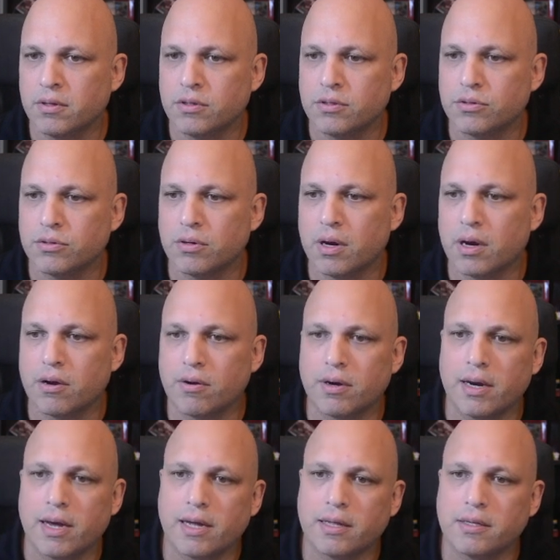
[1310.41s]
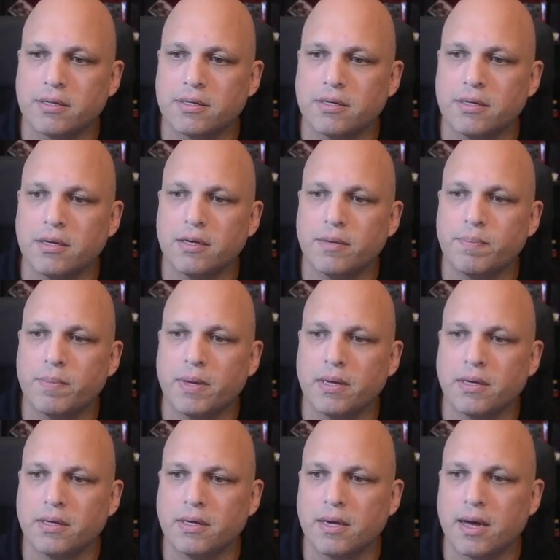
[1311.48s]
to our etc
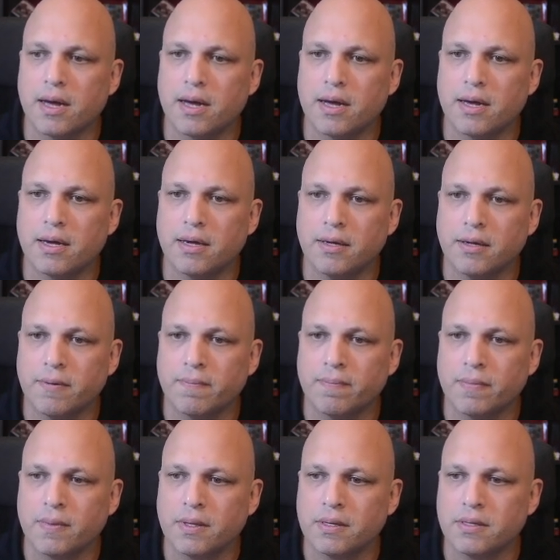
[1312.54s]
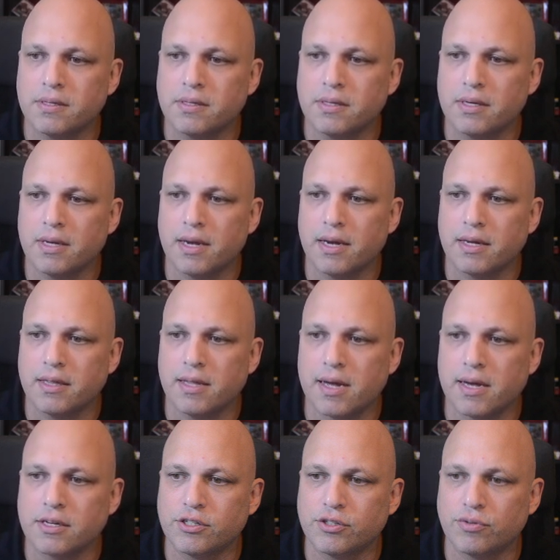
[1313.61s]
API
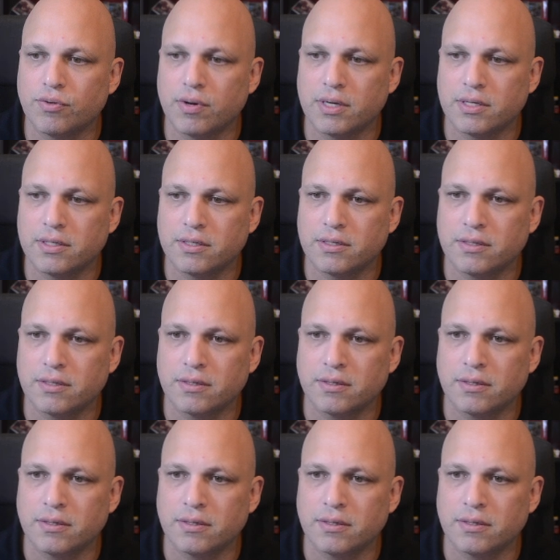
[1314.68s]
CA-trust